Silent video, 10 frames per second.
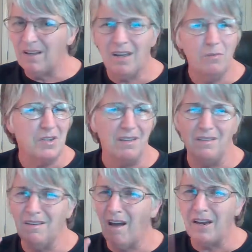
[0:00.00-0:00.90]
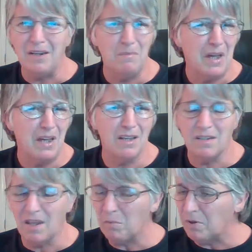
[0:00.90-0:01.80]
it was a knotted mess.
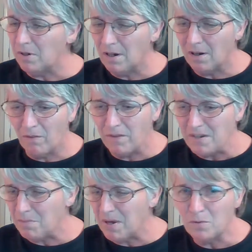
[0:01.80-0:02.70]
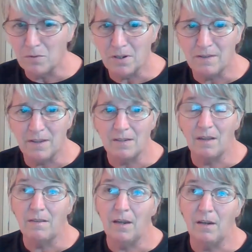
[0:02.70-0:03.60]
They put it in all these bowls and things
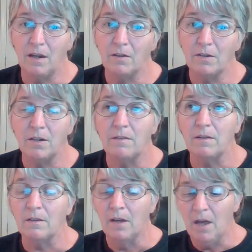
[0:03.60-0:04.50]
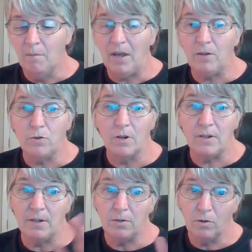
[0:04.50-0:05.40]
like that, and I looked at the Andrew, I
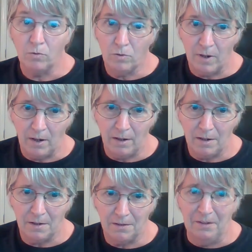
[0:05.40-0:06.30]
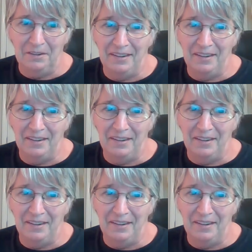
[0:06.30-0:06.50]
said, don't do that again.